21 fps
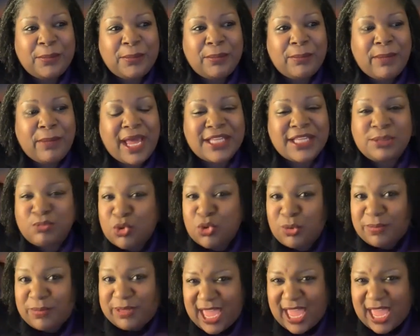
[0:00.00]
mine's
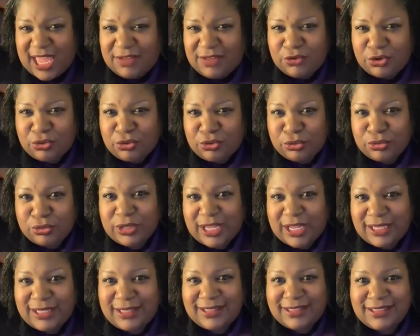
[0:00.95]
more behavioral,
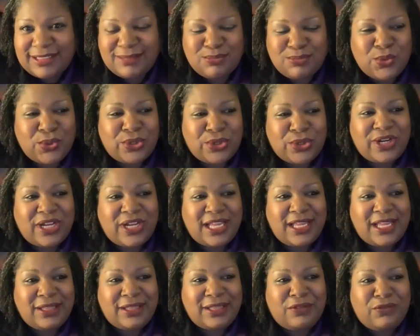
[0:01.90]
like it's more
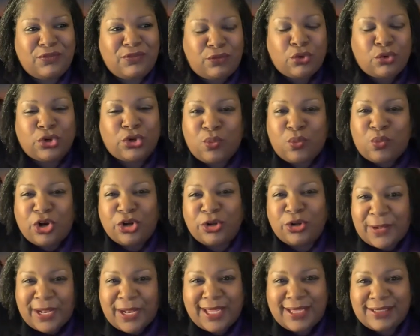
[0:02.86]
for the
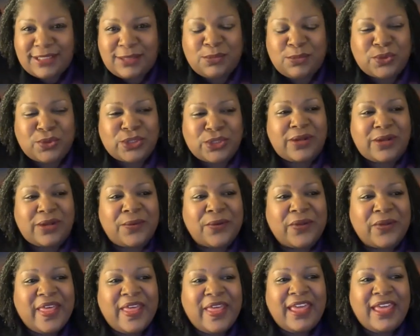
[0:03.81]
workplace more so.
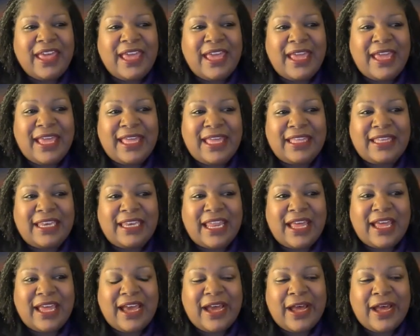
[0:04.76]
And